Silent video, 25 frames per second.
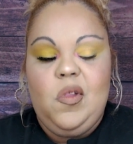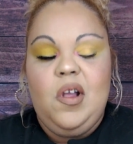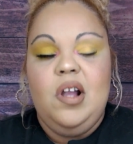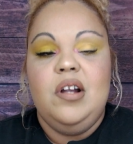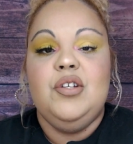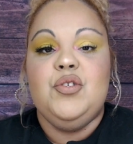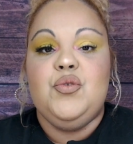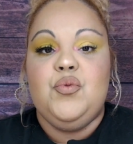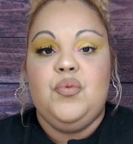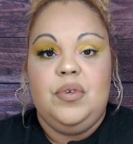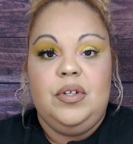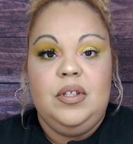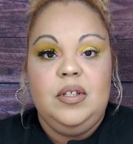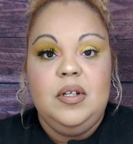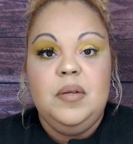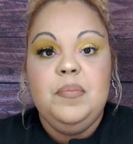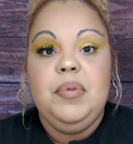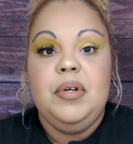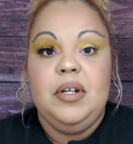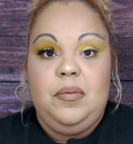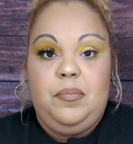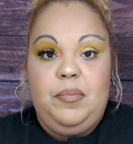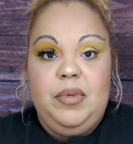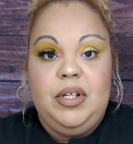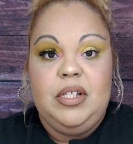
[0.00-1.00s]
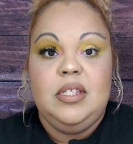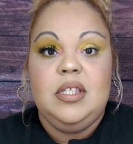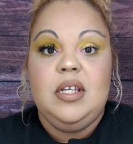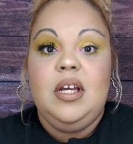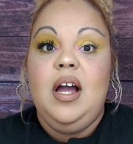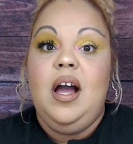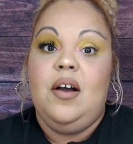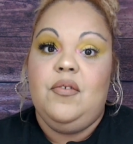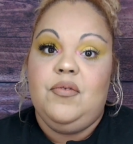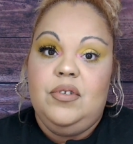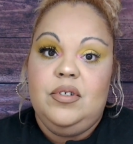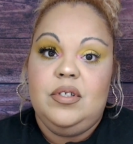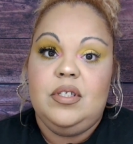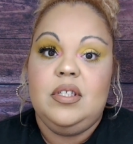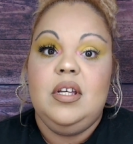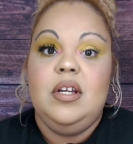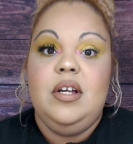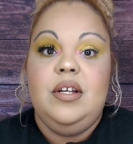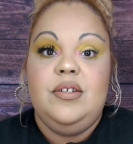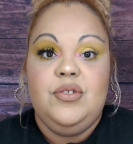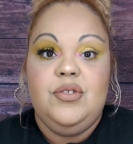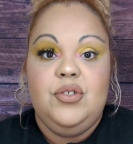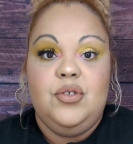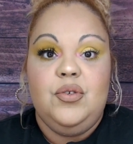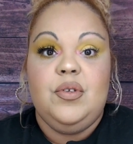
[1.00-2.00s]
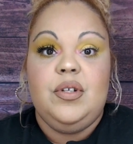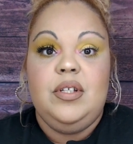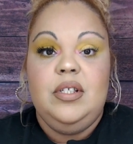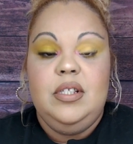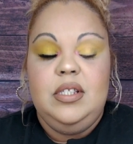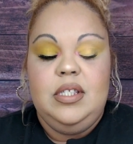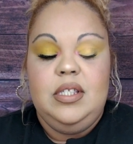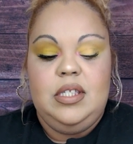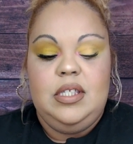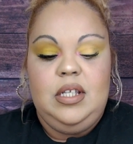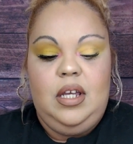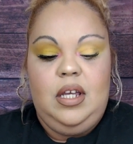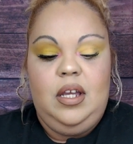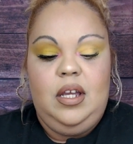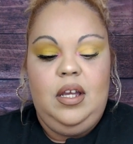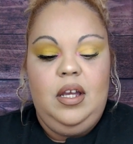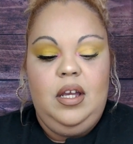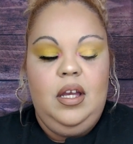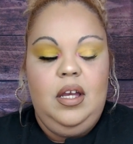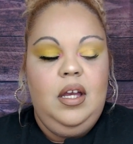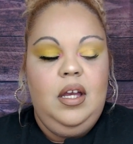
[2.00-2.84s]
it's really pigmented, obviously, as you can see.